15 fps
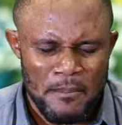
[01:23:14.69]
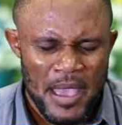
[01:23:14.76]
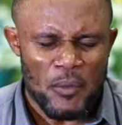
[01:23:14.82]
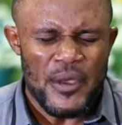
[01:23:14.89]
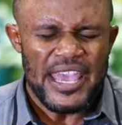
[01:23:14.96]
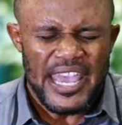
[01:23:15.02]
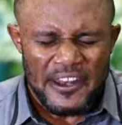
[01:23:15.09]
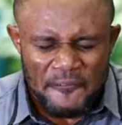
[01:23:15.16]

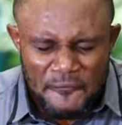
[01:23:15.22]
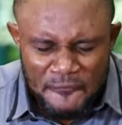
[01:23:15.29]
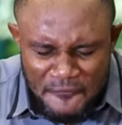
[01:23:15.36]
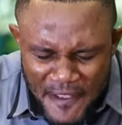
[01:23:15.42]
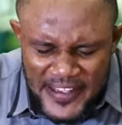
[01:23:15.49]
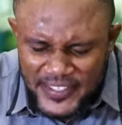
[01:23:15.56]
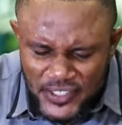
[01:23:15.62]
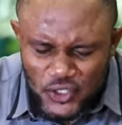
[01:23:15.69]
May we
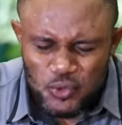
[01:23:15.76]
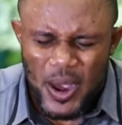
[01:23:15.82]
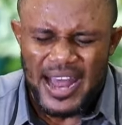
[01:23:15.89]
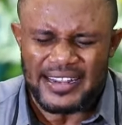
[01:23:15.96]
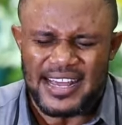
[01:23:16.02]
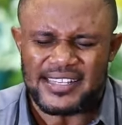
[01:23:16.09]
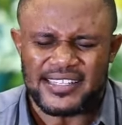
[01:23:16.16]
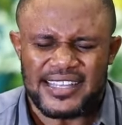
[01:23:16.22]
invest
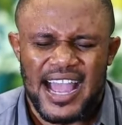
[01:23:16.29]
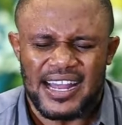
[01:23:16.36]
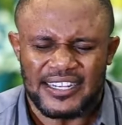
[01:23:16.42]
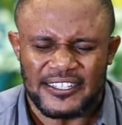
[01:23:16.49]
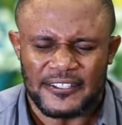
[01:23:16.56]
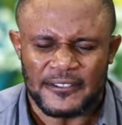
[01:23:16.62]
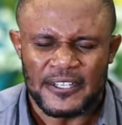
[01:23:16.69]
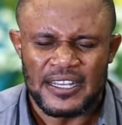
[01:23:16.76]
to
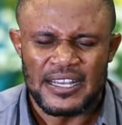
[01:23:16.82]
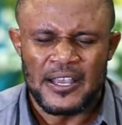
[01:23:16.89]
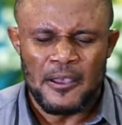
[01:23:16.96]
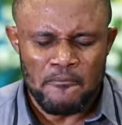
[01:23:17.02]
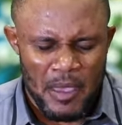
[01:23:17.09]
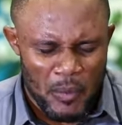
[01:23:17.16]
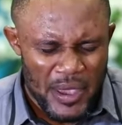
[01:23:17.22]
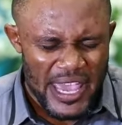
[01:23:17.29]
understand.
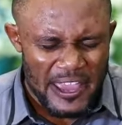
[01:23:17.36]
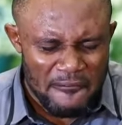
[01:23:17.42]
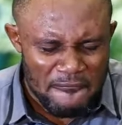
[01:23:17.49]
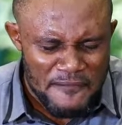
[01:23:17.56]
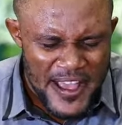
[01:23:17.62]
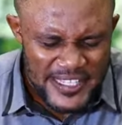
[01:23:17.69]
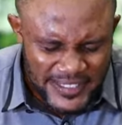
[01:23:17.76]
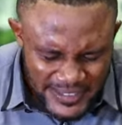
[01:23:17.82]
May we
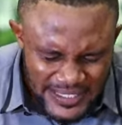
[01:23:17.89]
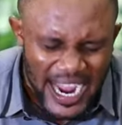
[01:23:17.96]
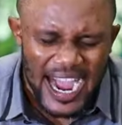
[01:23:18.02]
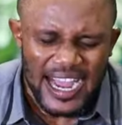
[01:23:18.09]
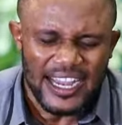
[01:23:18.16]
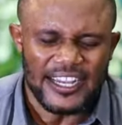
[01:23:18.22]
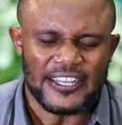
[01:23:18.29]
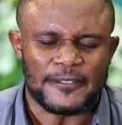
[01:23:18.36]
invest
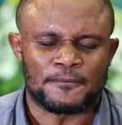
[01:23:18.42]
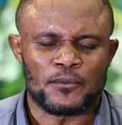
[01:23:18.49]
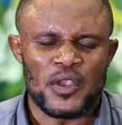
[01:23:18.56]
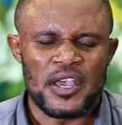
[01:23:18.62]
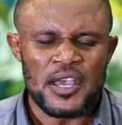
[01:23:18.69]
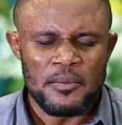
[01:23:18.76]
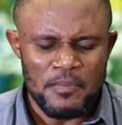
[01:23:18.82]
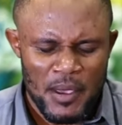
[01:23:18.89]
time.
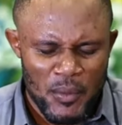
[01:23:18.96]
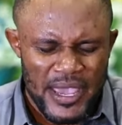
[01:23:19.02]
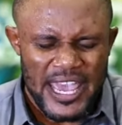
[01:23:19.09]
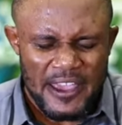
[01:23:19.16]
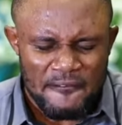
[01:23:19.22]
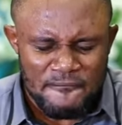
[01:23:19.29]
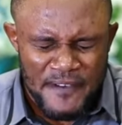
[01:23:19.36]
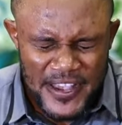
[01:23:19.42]
May
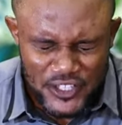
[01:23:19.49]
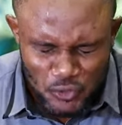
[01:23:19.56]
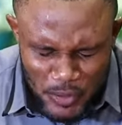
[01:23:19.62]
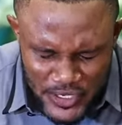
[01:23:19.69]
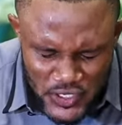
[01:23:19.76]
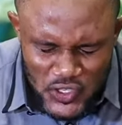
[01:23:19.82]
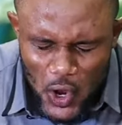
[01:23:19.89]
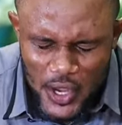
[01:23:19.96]
we
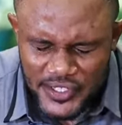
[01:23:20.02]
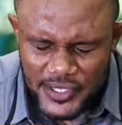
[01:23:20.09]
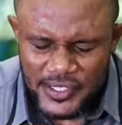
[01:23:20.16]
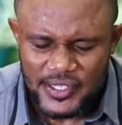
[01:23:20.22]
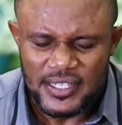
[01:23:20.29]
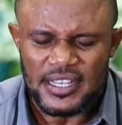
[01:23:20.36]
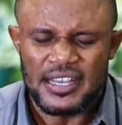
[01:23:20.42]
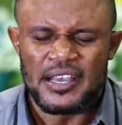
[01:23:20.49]
invest
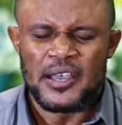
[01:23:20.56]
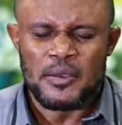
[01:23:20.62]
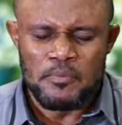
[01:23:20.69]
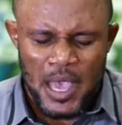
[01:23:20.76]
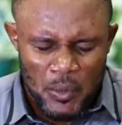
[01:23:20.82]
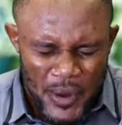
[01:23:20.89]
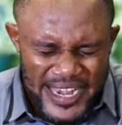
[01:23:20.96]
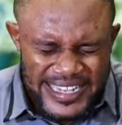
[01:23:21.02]
resources.
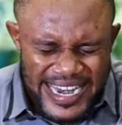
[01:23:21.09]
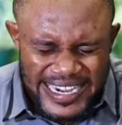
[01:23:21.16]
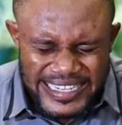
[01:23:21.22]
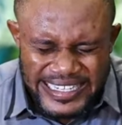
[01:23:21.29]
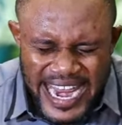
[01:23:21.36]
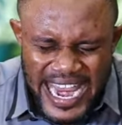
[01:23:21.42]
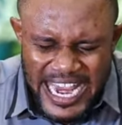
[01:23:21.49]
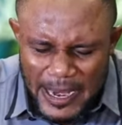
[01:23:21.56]
May we
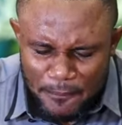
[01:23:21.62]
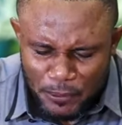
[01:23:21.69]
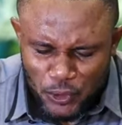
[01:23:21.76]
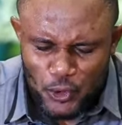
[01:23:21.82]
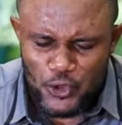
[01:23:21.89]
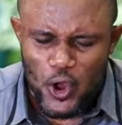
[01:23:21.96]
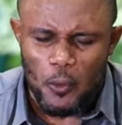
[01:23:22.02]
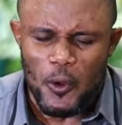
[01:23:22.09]
dig
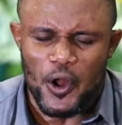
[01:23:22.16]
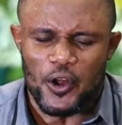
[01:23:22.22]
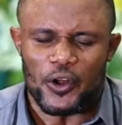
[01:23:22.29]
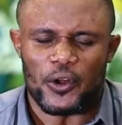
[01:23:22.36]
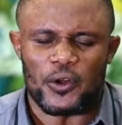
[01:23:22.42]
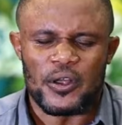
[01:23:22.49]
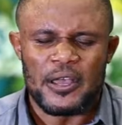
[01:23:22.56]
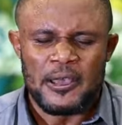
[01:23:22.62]
deep through your
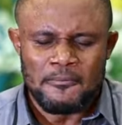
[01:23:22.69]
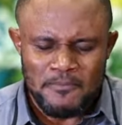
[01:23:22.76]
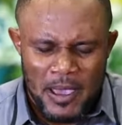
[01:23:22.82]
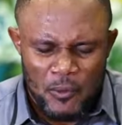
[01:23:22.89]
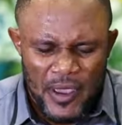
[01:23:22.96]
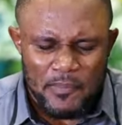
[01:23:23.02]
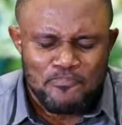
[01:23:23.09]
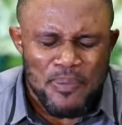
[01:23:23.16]
word.
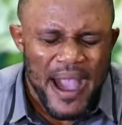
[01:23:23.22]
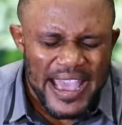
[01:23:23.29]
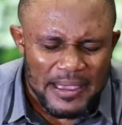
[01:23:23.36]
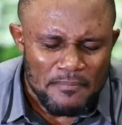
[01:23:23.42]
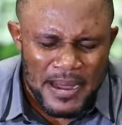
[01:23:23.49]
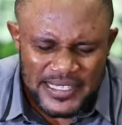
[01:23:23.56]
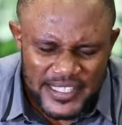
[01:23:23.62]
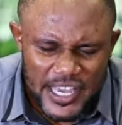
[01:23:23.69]
May we
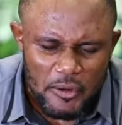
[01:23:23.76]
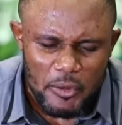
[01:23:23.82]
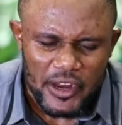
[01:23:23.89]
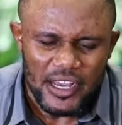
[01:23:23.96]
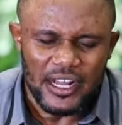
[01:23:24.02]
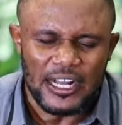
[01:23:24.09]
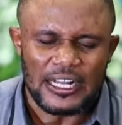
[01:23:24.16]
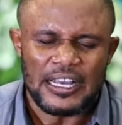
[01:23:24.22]
buy
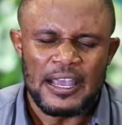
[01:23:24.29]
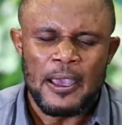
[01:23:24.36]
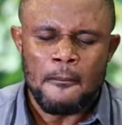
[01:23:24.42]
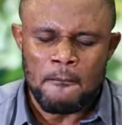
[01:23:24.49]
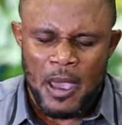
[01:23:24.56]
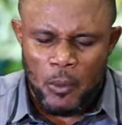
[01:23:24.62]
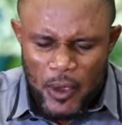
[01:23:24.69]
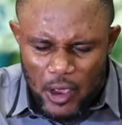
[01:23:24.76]
material.
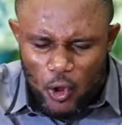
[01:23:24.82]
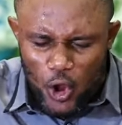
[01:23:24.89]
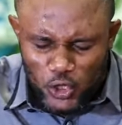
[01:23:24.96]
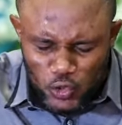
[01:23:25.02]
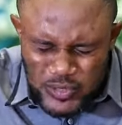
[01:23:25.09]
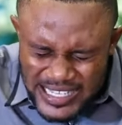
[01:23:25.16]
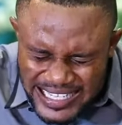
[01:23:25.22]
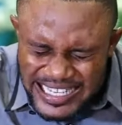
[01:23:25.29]
May we
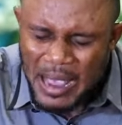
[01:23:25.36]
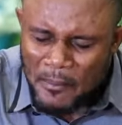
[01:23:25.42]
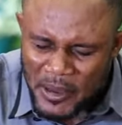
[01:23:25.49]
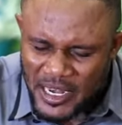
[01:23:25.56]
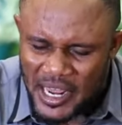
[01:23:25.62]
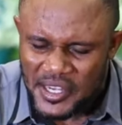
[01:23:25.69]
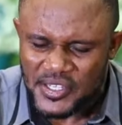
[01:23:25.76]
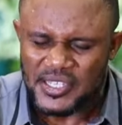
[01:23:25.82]
go to
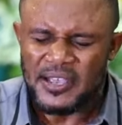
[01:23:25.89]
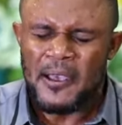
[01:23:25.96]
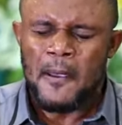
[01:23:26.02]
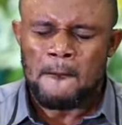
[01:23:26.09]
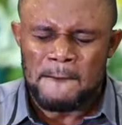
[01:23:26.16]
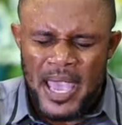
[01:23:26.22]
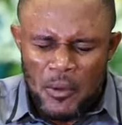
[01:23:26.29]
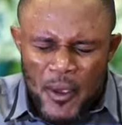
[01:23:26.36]
seminars.
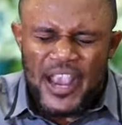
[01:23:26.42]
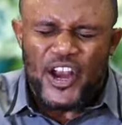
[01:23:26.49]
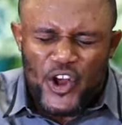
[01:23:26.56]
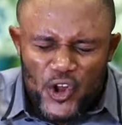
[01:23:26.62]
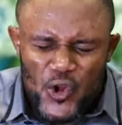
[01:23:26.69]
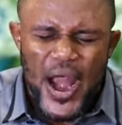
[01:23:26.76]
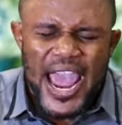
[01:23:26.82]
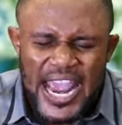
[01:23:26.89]
May we
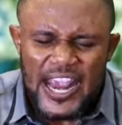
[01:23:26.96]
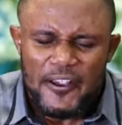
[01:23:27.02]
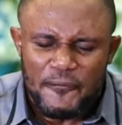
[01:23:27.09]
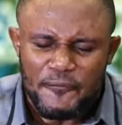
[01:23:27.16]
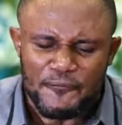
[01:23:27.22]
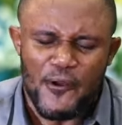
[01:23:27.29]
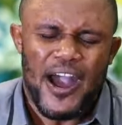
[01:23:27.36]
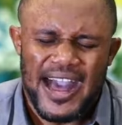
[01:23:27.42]

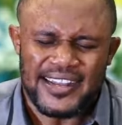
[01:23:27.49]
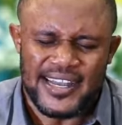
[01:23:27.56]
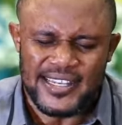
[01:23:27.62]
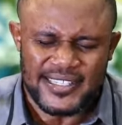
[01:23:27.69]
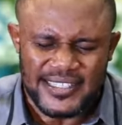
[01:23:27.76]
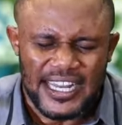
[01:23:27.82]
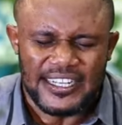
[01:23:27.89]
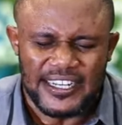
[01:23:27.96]
crave for
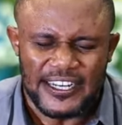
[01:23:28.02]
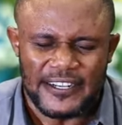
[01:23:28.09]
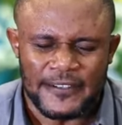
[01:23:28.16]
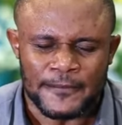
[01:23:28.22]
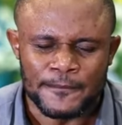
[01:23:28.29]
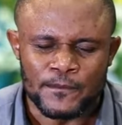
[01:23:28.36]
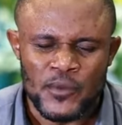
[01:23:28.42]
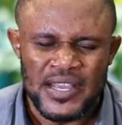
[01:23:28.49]

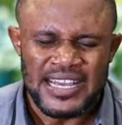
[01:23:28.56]
understanding.